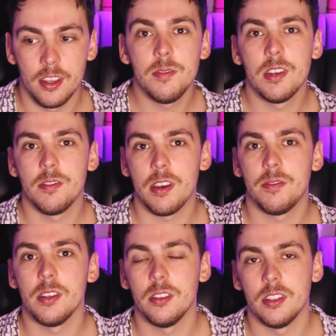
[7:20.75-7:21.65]
even if I
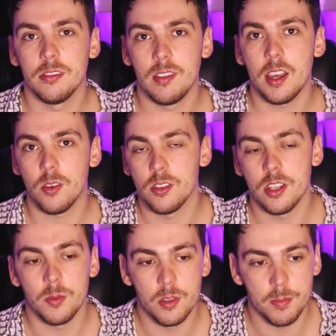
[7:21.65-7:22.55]
feel that that
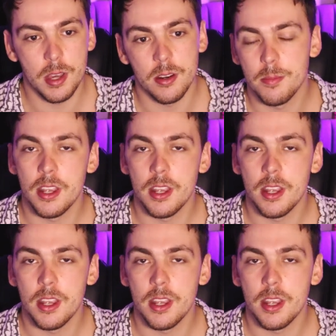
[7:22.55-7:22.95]
content was better.